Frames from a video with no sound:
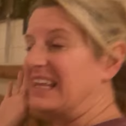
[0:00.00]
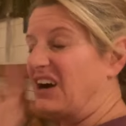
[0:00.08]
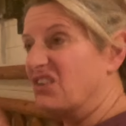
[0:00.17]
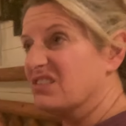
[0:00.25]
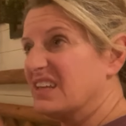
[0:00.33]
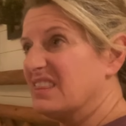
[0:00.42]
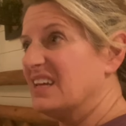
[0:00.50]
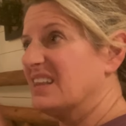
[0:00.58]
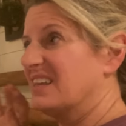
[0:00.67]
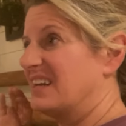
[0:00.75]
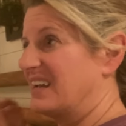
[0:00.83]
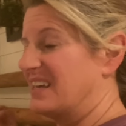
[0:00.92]
The only thing
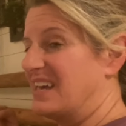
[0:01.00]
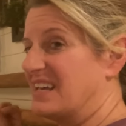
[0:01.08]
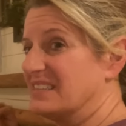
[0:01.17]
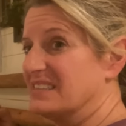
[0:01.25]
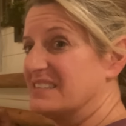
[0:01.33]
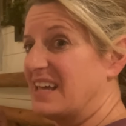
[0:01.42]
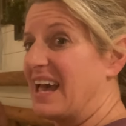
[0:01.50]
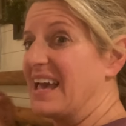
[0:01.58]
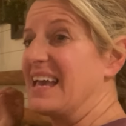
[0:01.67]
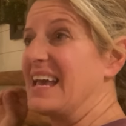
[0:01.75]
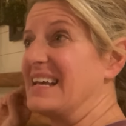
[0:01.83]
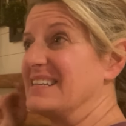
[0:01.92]
that I can
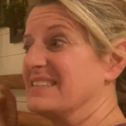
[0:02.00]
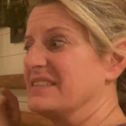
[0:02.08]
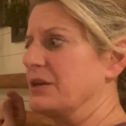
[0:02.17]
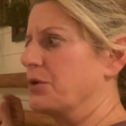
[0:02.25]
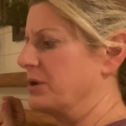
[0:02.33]
say is there